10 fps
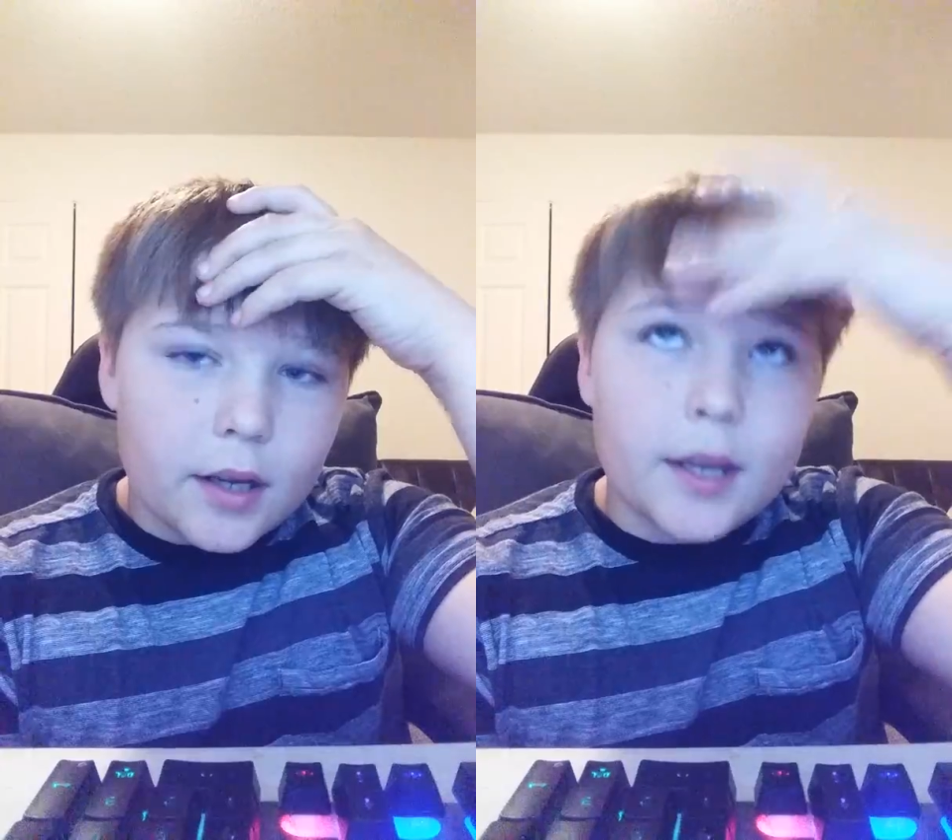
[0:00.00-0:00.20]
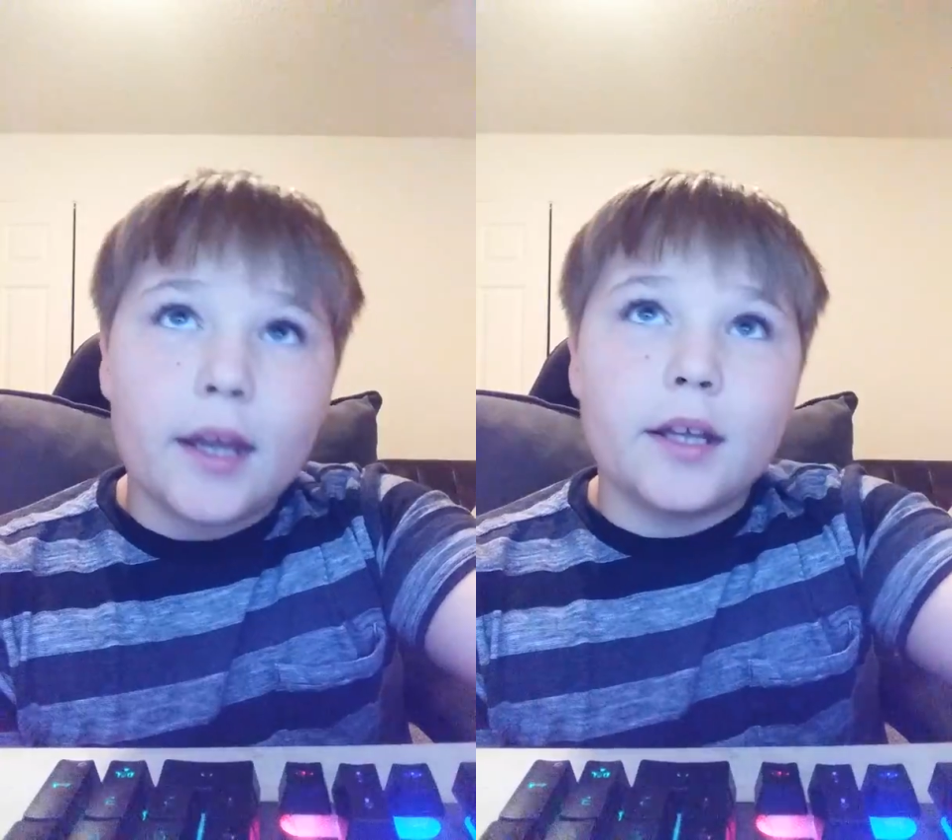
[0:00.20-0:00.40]

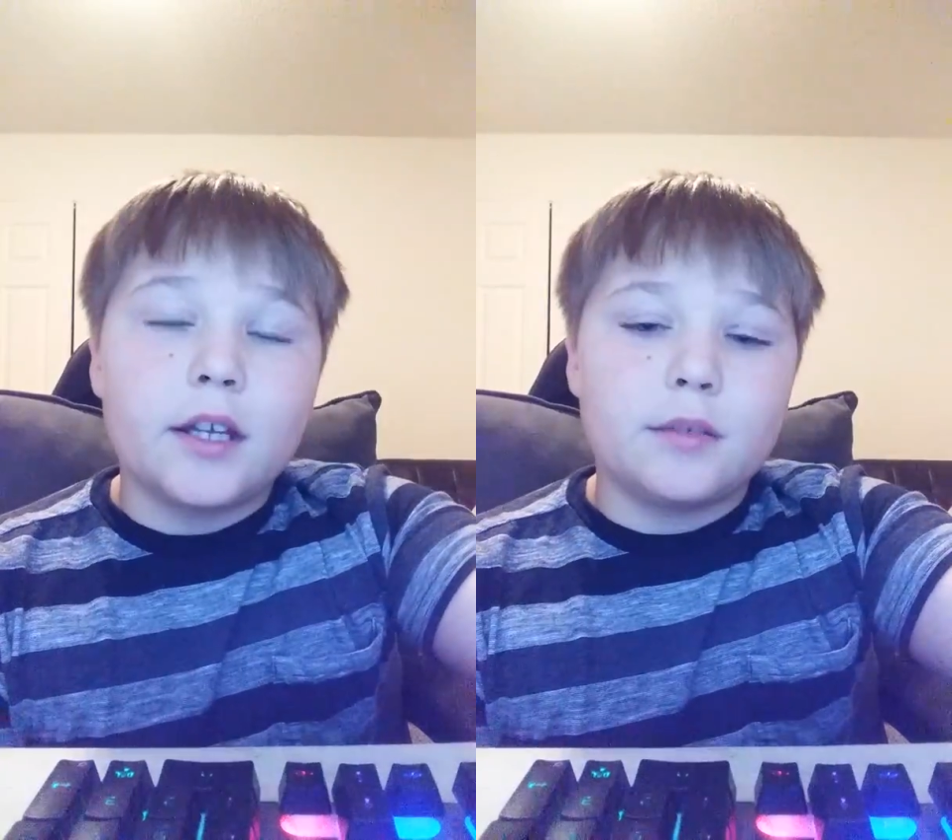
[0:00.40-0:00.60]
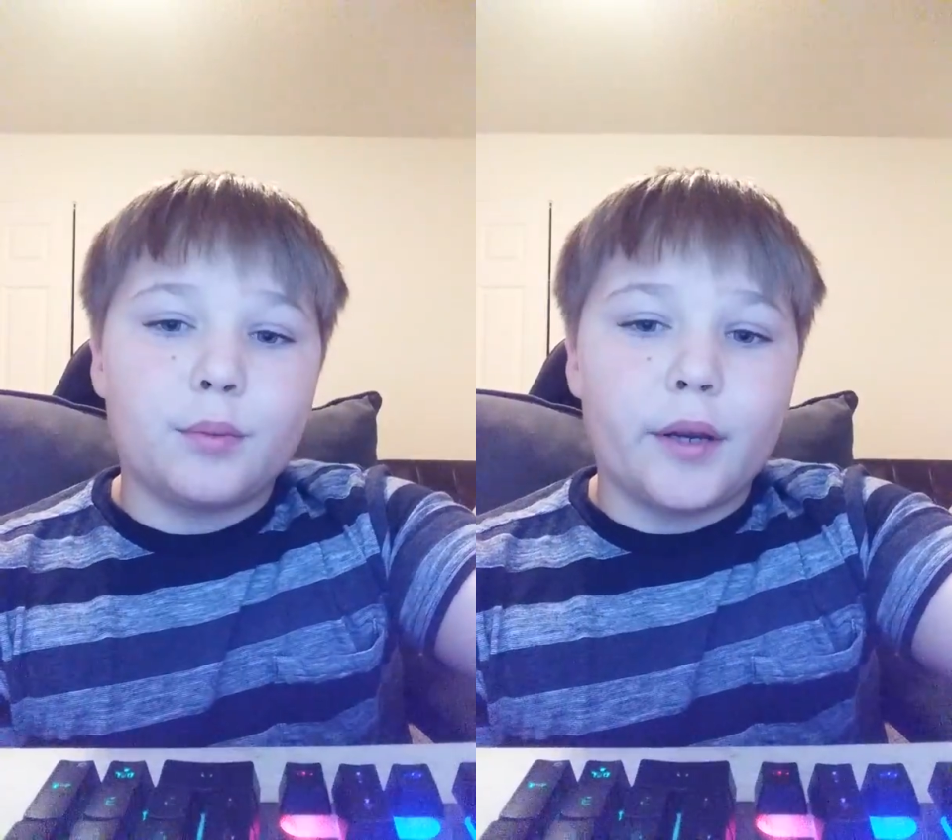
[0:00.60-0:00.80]
I can't
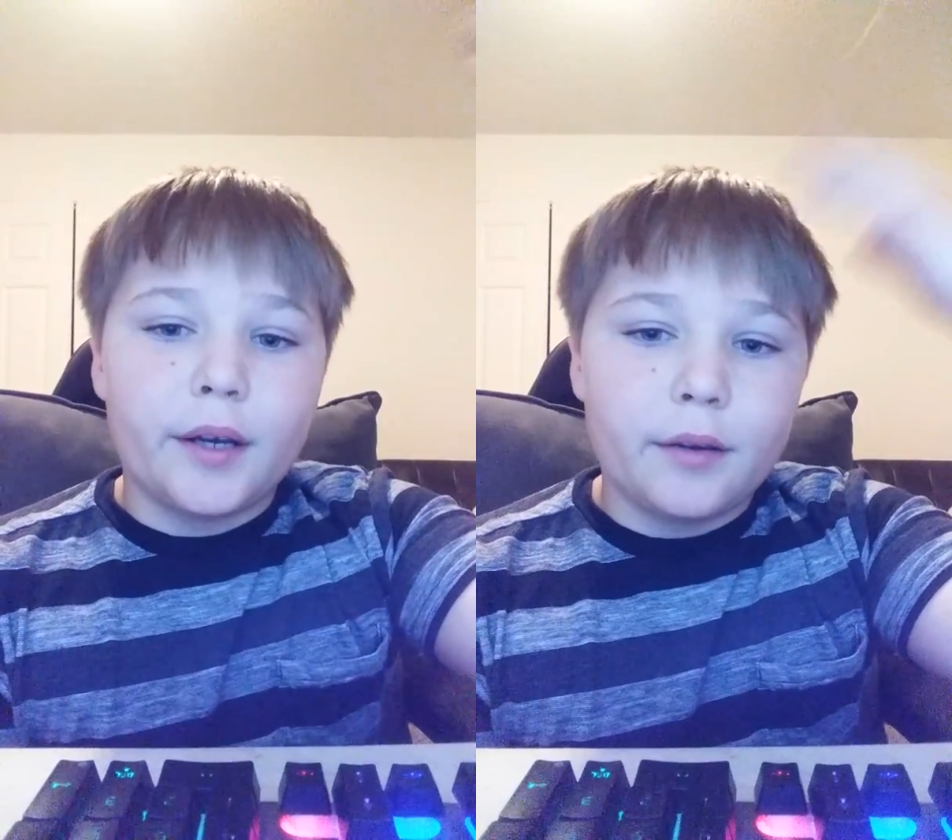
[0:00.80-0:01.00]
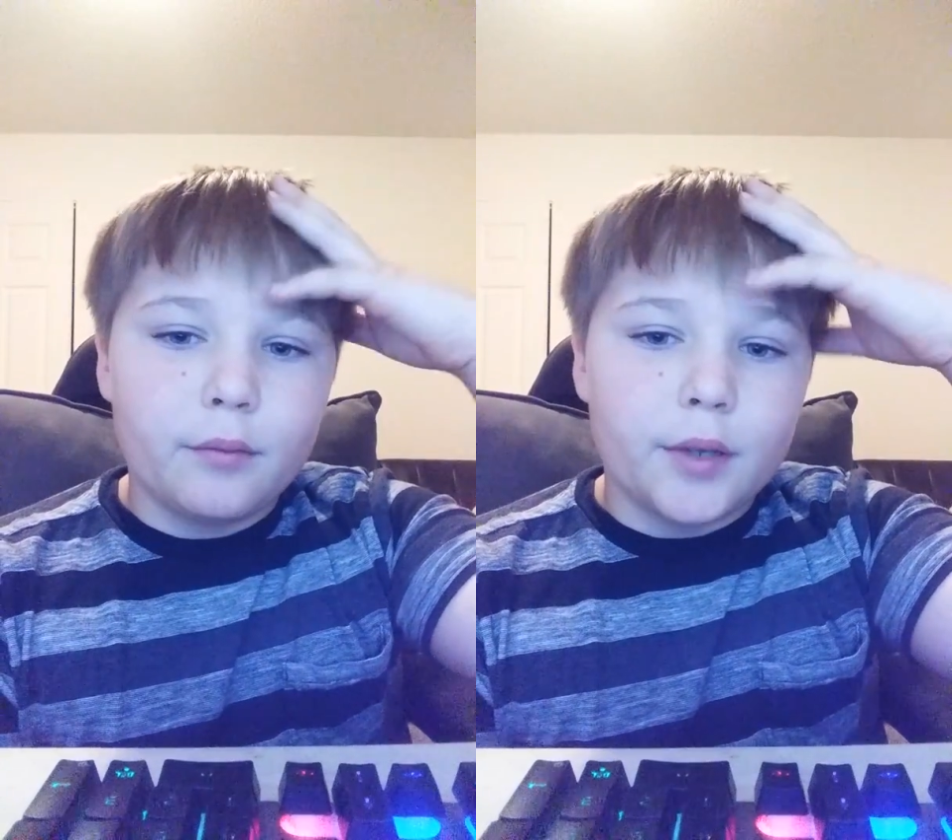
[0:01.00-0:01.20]

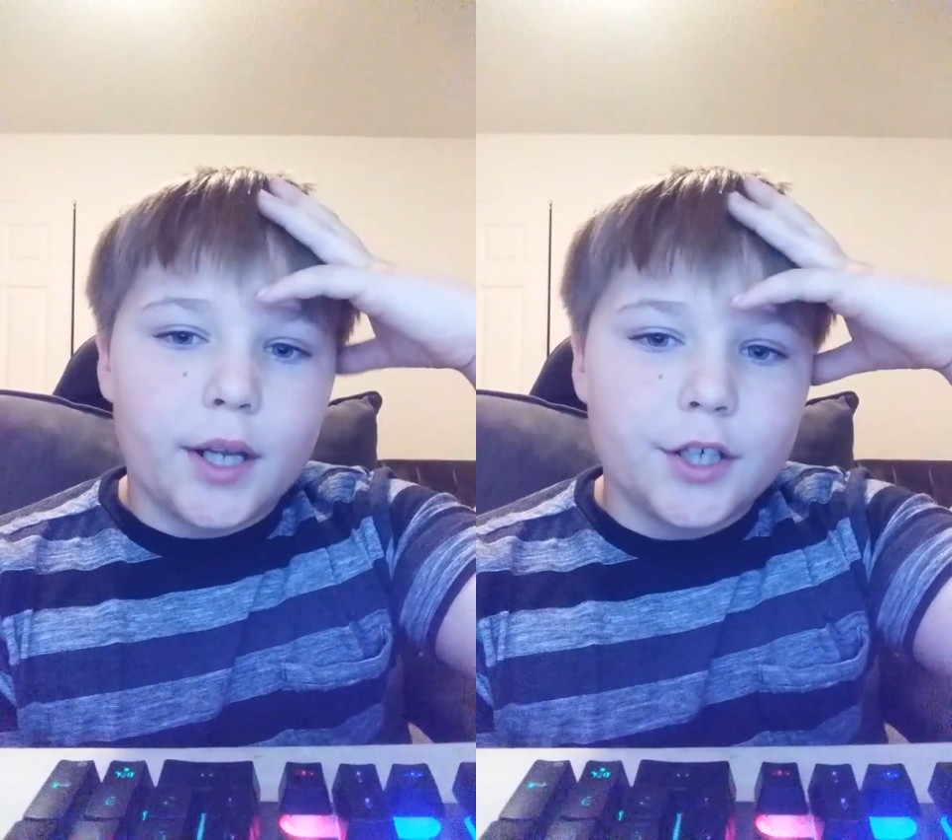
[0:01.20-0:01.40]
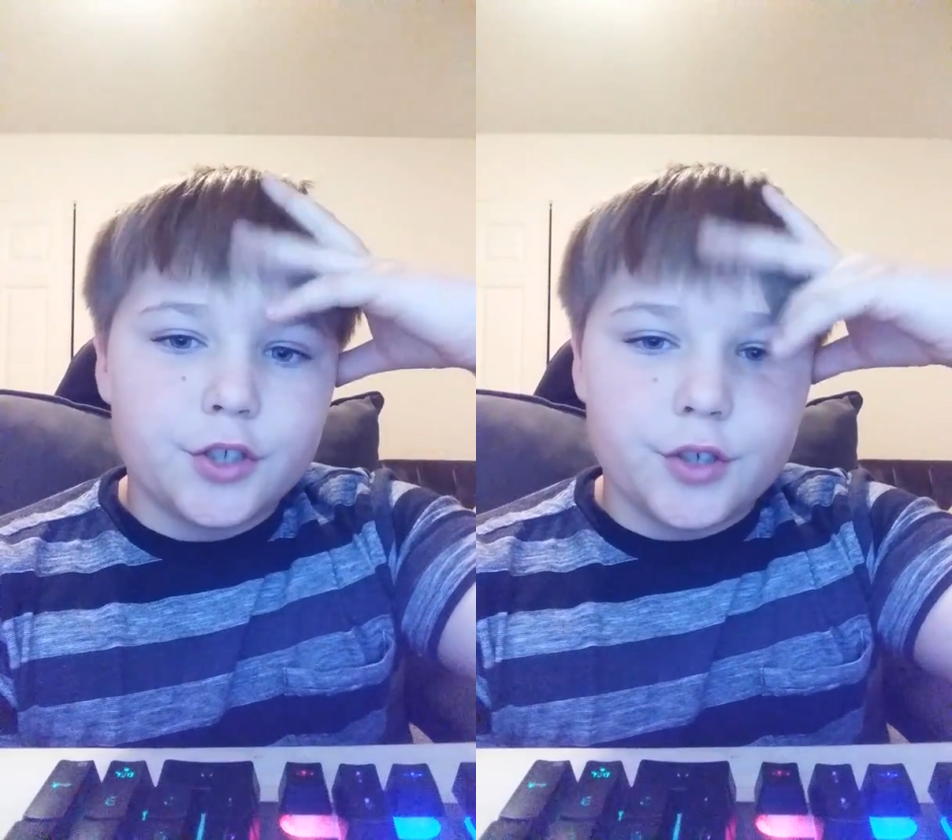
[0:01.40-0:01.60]
explain it when
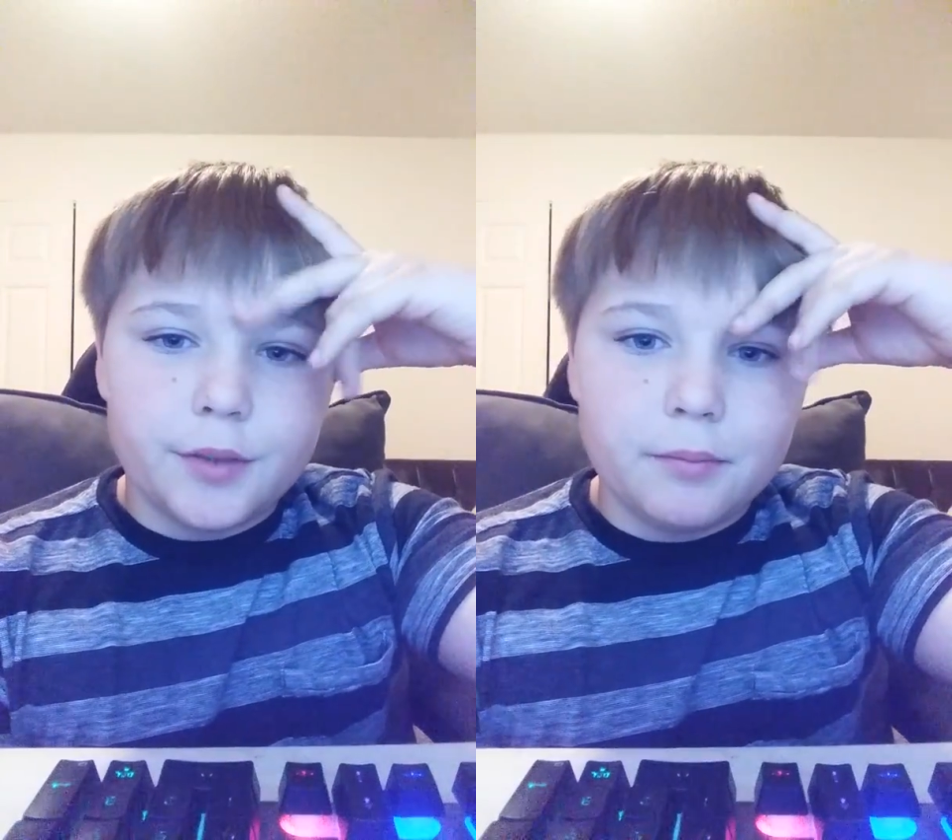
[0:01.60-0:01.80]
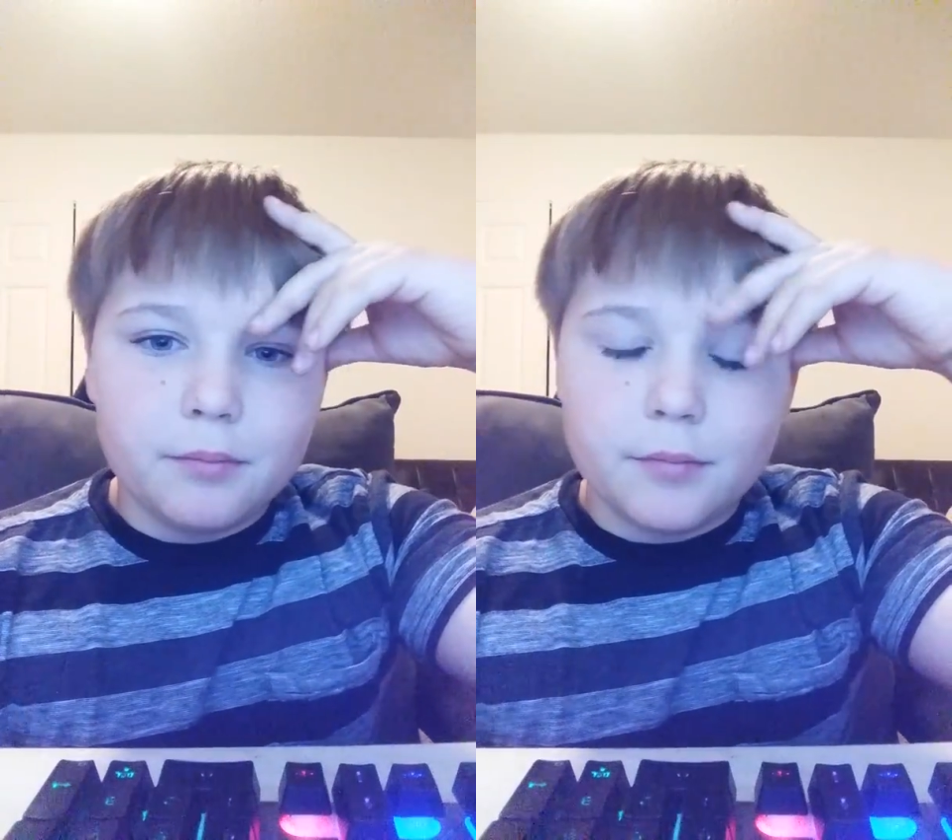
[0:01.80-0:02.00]
I stream.